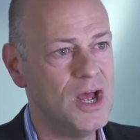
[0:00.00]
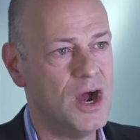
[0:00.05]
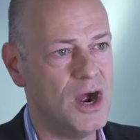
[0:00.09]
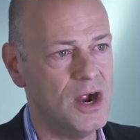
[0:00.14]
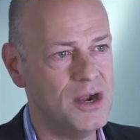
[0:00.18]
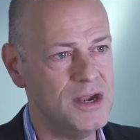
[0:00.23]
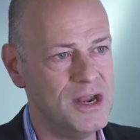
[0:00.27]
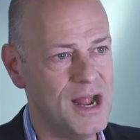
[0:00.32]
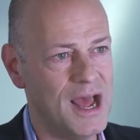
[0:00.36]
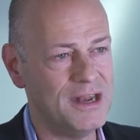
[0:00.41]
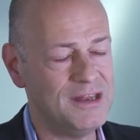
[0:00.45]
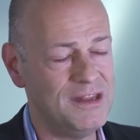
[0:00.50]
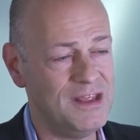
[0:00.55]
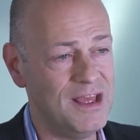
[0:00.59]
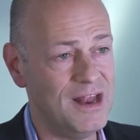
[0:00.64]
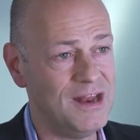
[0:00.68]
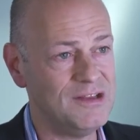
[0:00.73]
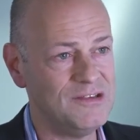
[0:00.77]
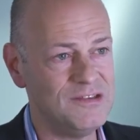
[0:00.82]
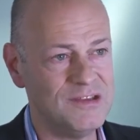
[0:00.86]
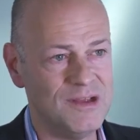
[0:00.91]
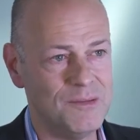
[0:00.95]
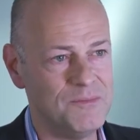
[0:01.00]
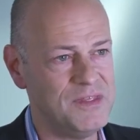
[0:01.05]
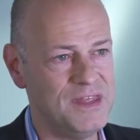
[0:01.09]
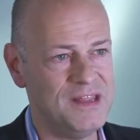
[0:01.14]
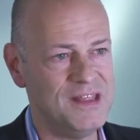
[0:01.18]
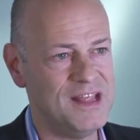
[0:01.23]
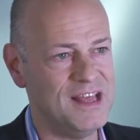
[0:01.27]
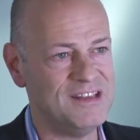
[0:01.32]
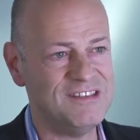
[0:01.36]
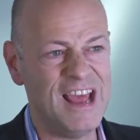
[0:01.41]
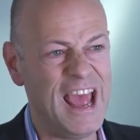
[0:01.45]
are not getting
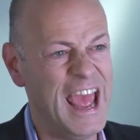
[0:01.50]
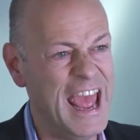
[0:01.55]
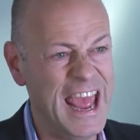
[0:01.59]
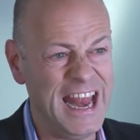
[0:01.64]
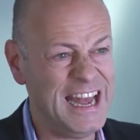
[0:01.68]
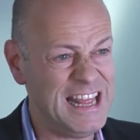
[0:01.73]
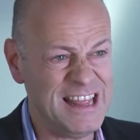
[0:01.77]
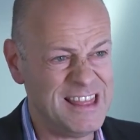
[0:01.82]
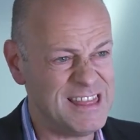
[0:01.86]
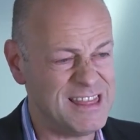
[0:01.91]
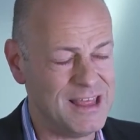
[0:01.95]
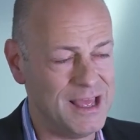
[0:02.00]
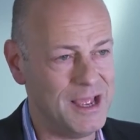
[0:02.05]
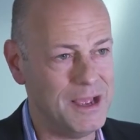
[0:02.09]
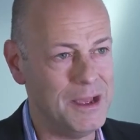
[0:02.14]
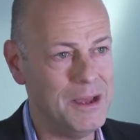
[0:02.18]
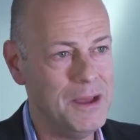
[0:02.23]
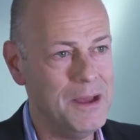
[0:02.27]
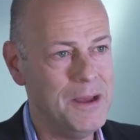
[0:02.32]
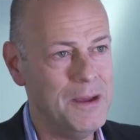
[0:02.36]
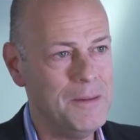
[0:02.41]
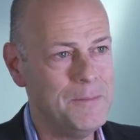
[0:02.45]
something that's anything